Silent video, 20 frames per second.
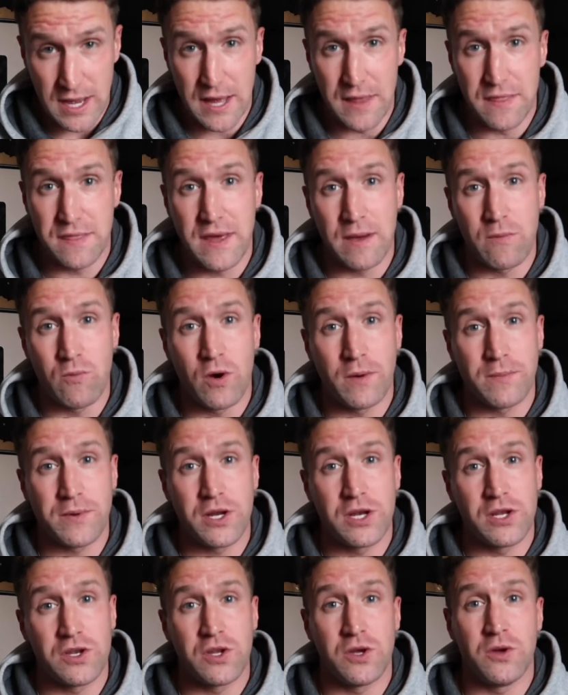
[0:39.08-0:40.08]
And then what I'm
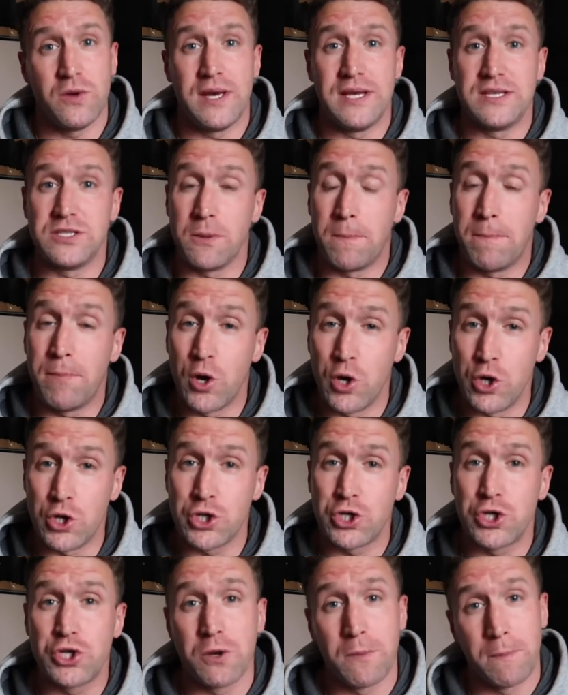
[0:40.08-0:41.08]
gonna do is a
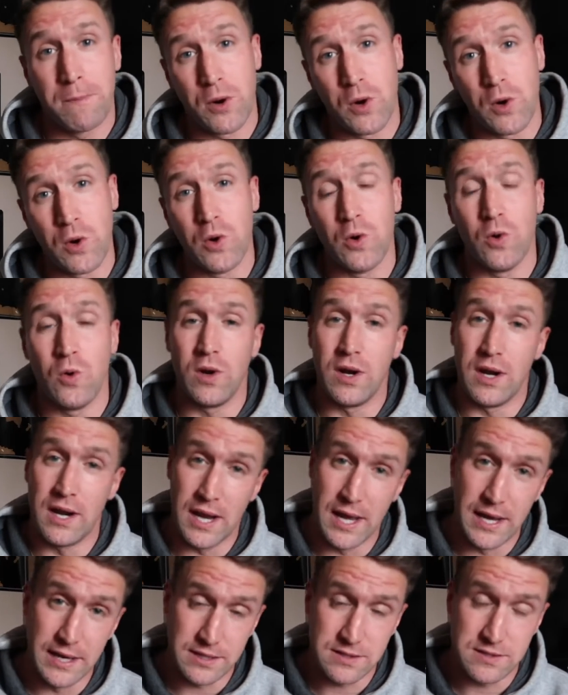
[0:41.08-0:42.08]
push, pull,
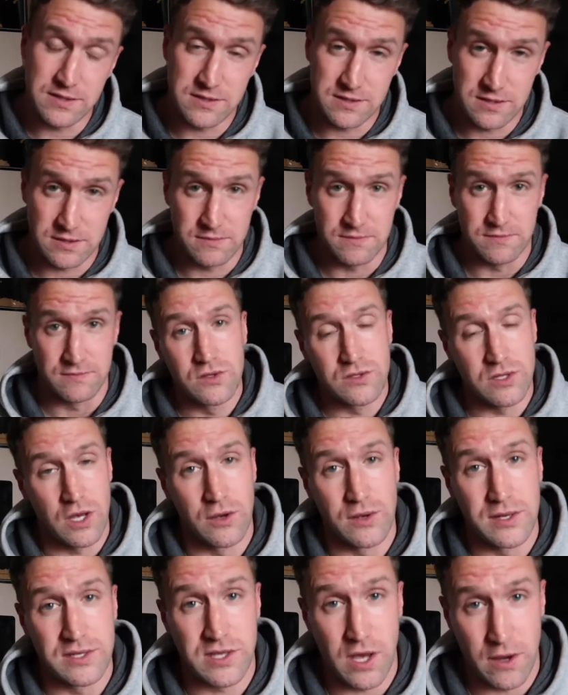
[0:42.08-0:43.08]
legs. So
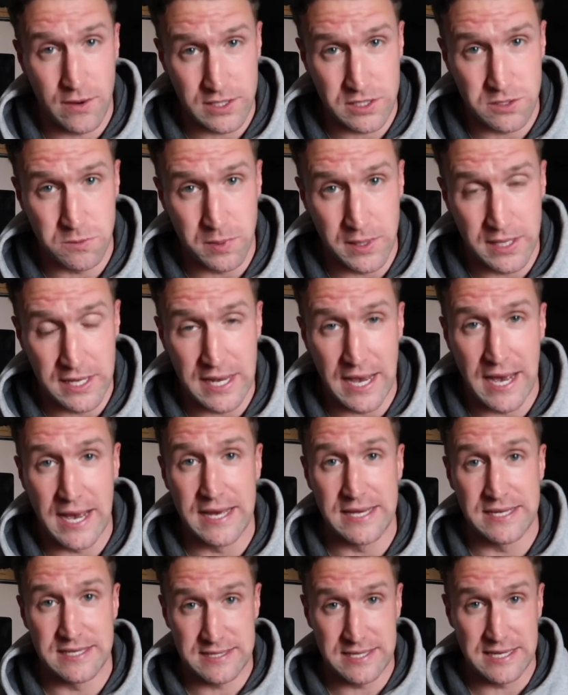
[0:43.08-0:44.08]
it's going to be
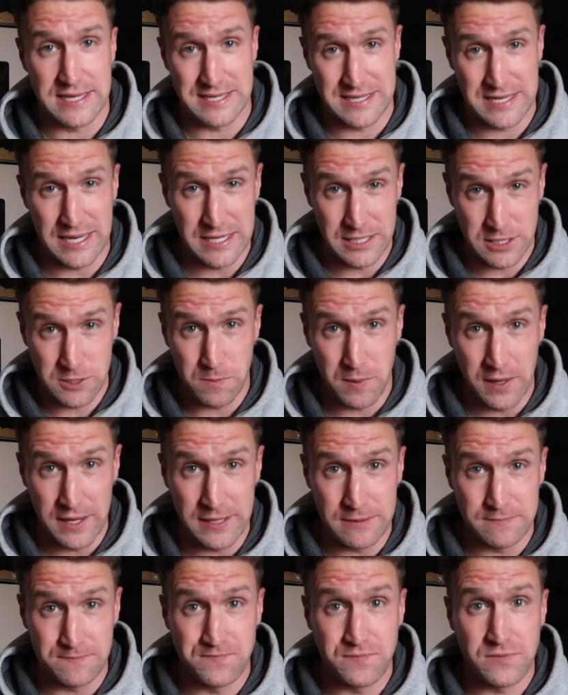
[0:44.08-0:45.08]
a six day
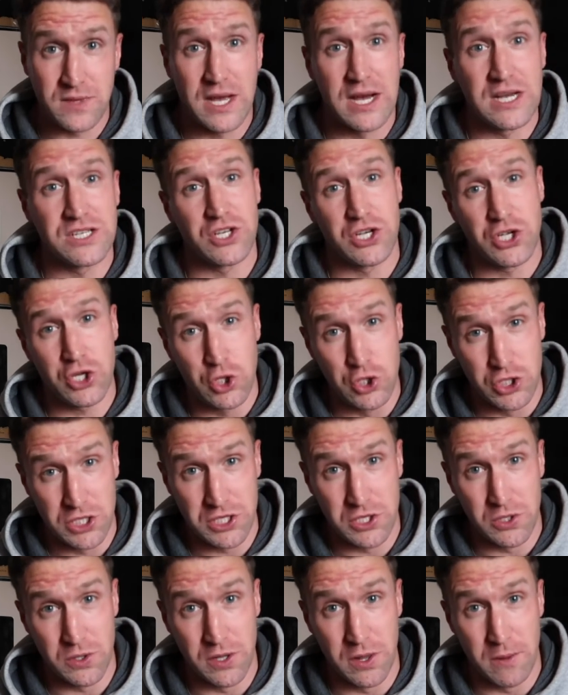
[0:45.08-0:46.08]
split as I
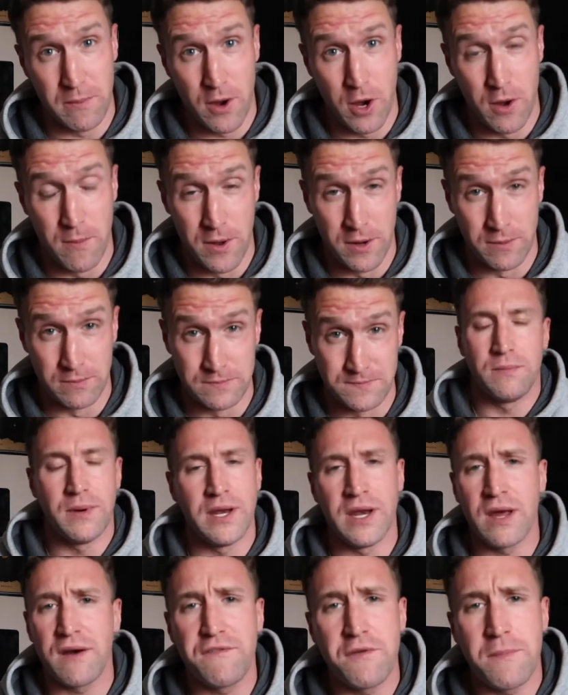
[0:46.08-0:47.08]
usually do at the moment. But
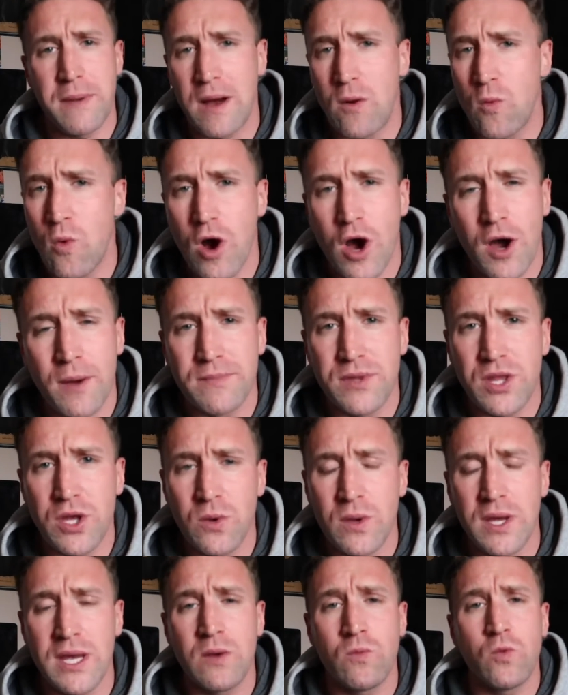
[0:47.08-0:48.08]
enough about what I'm
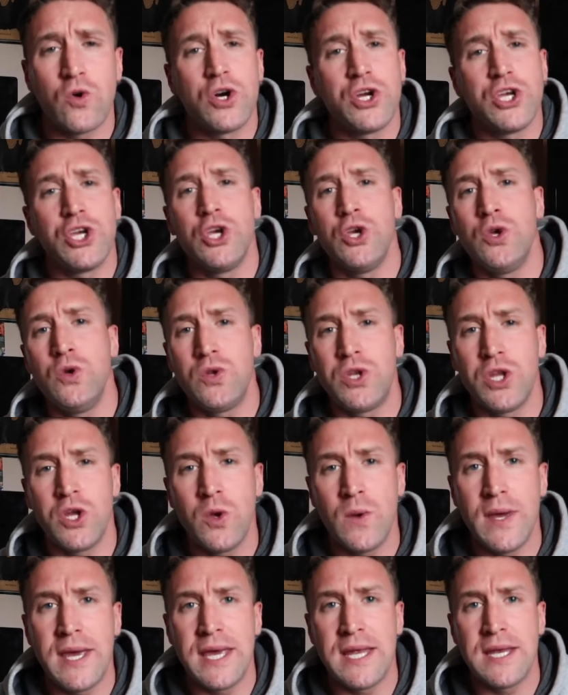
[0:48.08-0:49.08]
doing, what are you
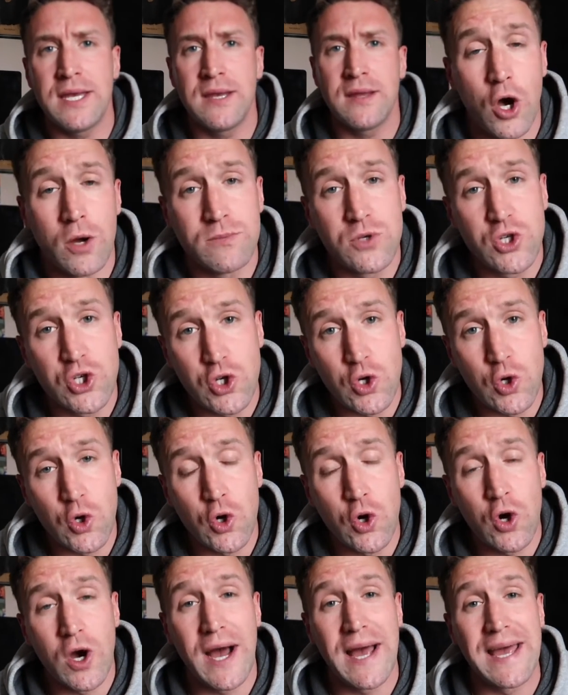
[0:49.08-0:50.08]
doing? I'm
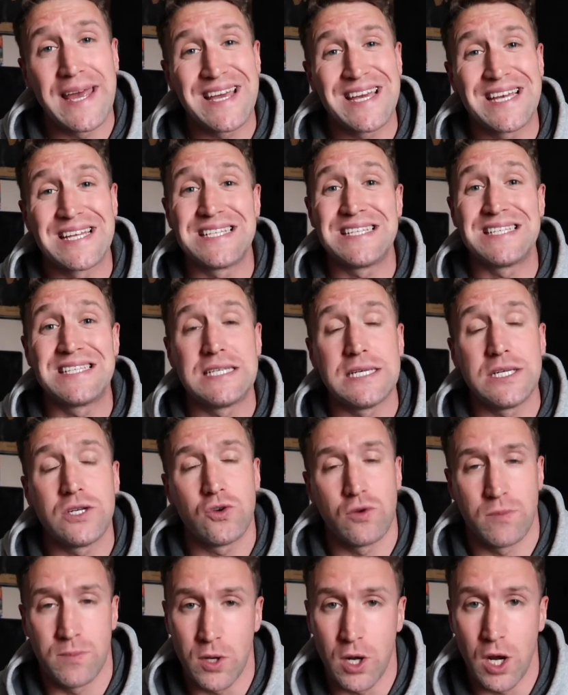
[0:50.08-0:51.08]
sure a
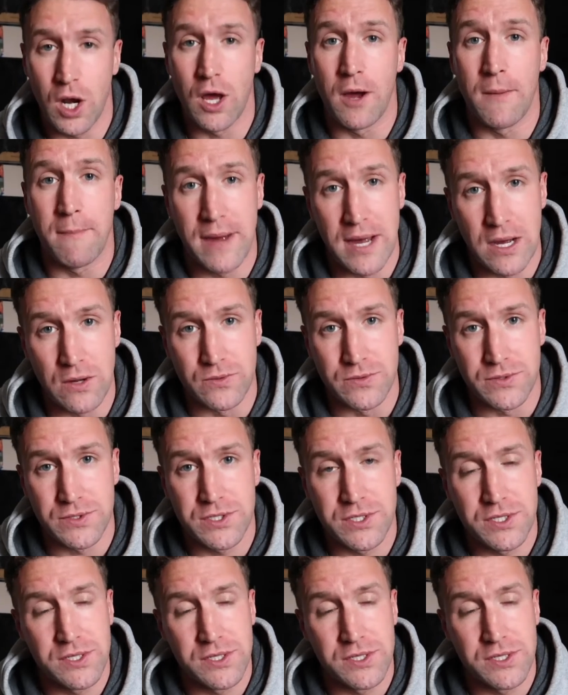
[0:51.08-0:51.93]
considerable amount.